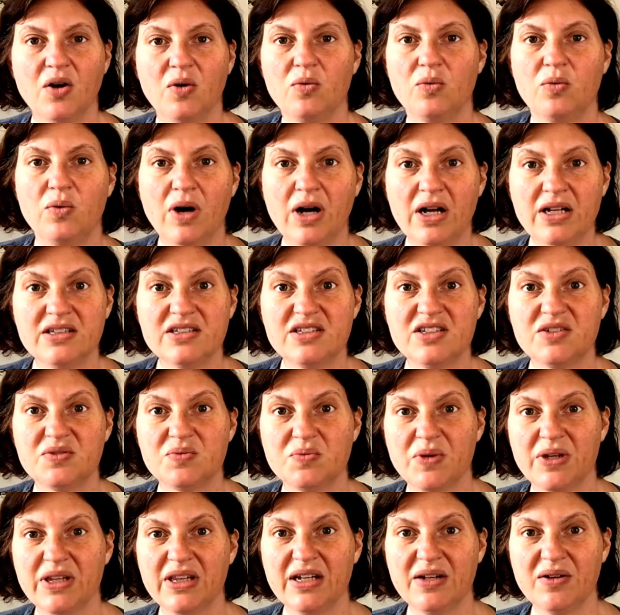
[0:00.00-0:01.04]
Once,
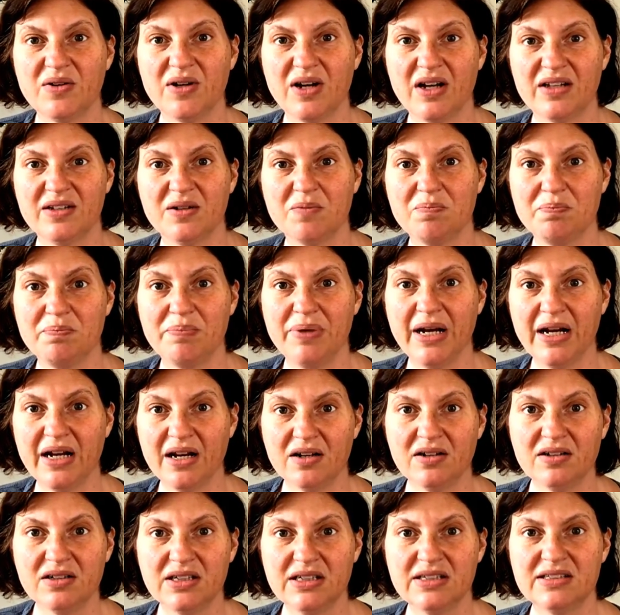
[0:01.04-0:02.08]
when they were on a
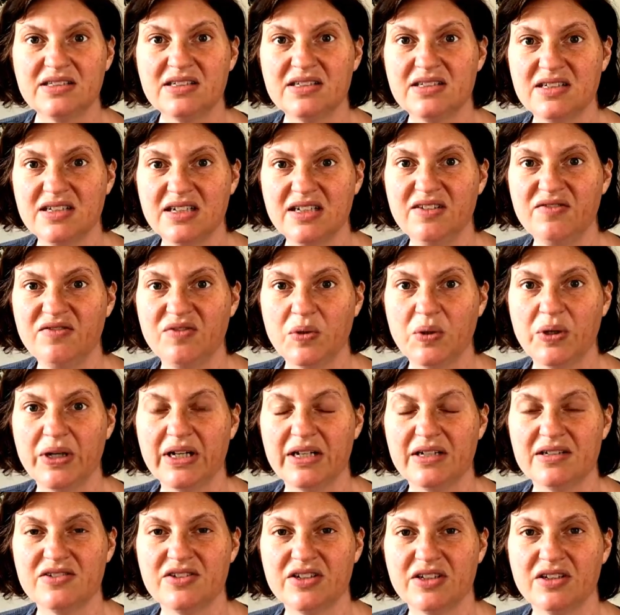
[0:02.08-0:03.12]
perilous sea
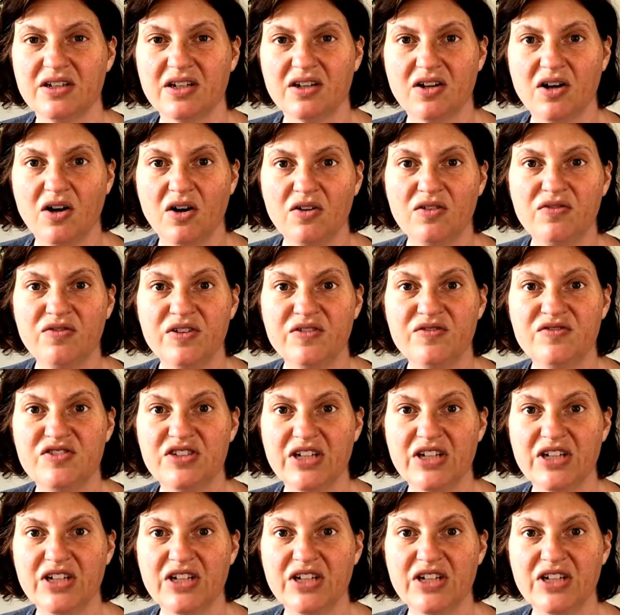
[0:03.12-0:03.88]
voyage in the Gulf of